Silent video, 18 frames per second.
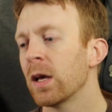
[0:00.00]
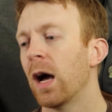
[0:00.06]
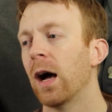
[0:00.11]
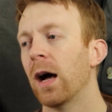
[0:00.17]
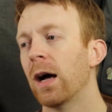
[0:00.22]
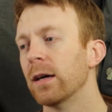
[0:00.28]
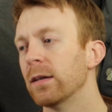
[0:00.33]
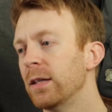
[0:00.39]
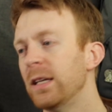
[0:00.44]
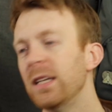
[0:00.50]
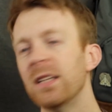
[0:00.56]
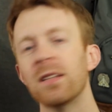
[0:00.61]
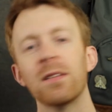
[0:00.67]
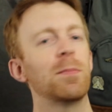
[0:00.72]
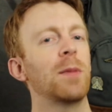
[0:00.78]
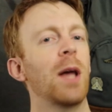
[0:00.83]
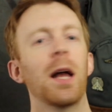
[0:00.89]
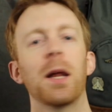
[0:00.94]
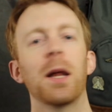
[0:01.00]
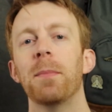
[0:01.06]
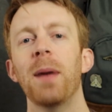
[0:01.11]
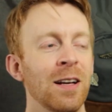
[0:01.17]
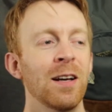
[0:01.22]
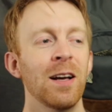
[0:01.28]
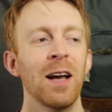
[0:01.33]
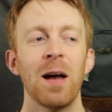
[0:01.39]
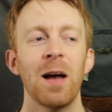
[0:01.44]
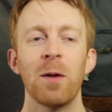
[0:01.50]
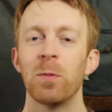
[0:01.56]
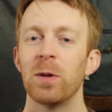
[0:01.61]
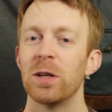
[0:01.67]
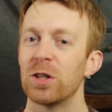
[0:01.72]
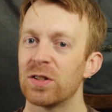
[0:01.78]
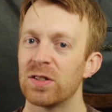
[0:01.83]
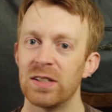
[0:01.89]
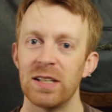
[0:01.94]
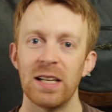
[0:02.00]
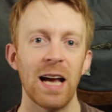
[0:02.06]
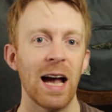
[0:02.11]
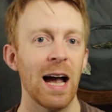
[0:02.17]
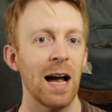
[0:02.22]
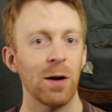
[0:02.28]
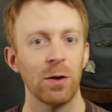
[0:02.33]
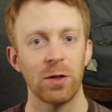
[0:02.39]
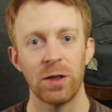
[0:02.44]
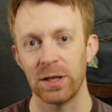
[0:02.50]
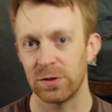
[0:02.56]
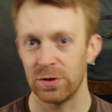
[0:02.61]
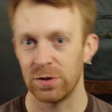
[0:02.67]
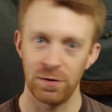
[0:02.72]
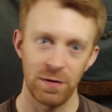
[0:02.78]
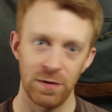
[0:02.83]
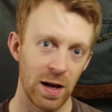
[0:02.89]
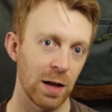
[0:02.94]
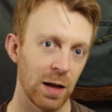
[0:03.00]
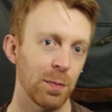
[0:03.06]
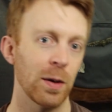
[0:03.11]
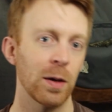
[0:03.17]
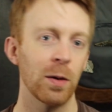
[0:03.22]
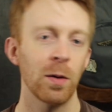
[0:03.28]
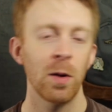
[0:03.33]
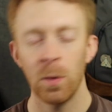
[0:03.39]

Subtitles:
He's got it made, and we just see how things are developing.